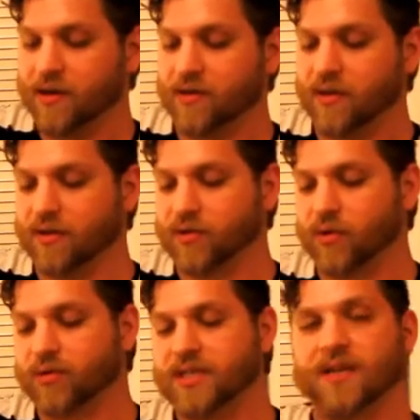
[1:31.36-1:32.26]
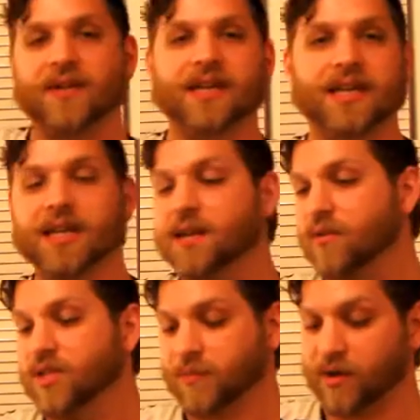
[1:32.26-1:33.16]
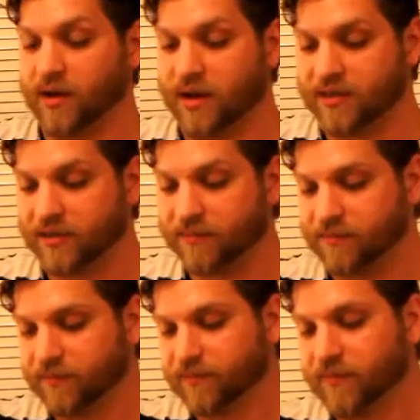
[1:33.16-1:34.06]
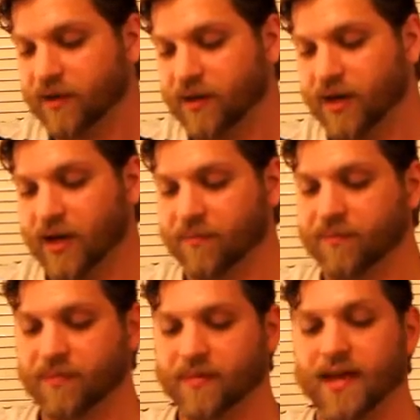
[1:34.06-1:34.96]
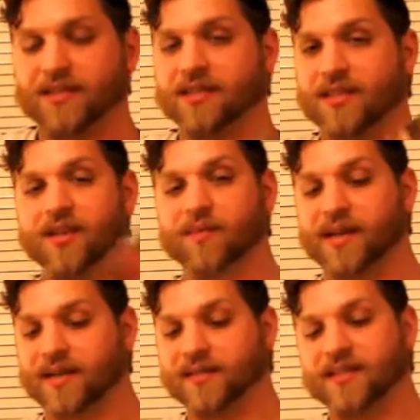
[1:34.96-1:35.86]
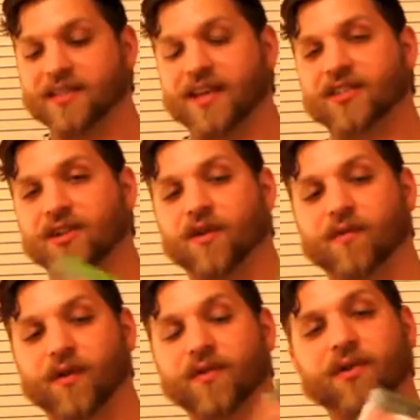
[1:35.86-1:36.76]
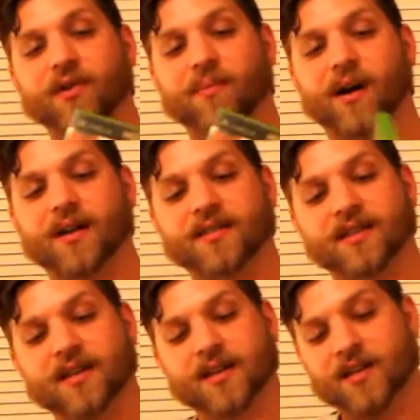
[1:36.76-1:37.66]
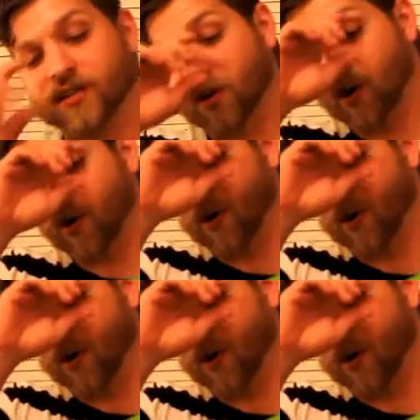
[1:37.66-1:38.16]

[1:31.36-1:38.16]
The dual DVD, which is pretty awesome. That's a steal because this is actually going for over $30. So